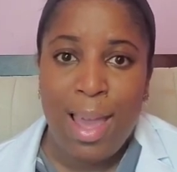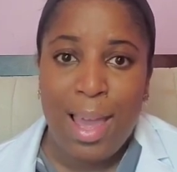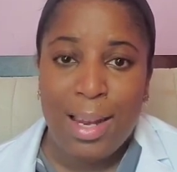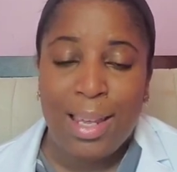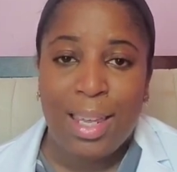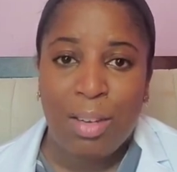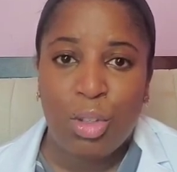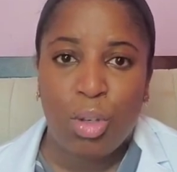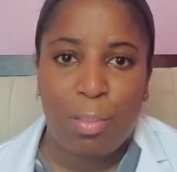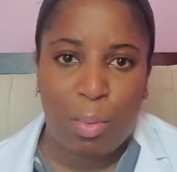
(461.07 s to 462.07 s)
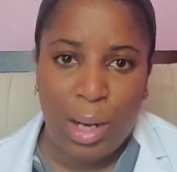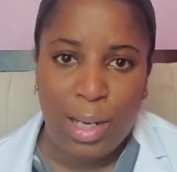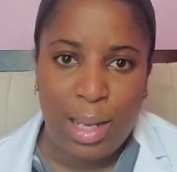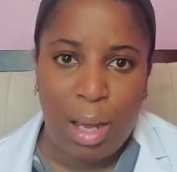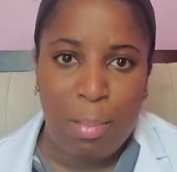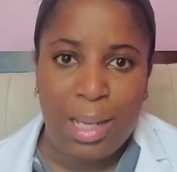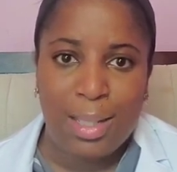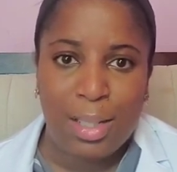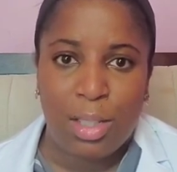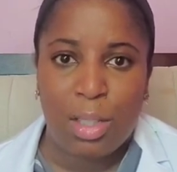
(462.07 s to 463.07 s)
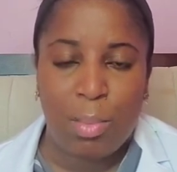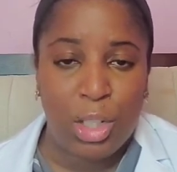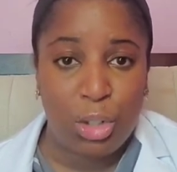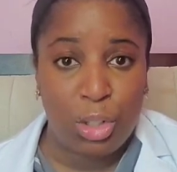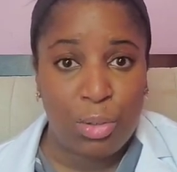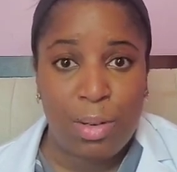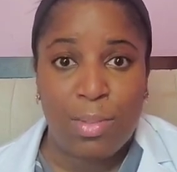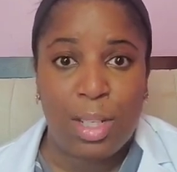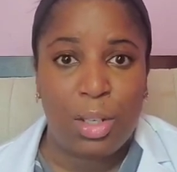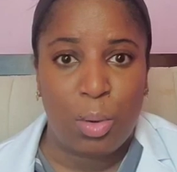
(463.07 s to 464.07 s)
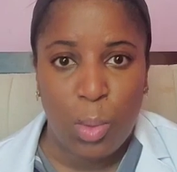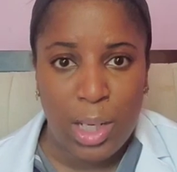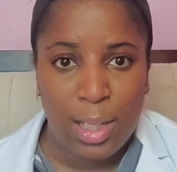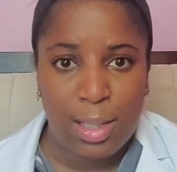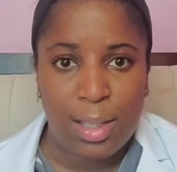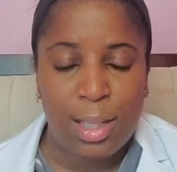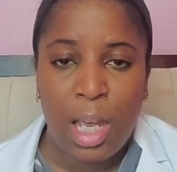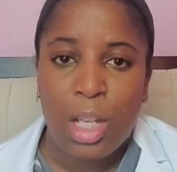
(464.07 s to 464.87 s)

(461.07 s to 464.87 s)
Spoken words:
And it gives you a breakdown by system as your strengths and your weaknesses.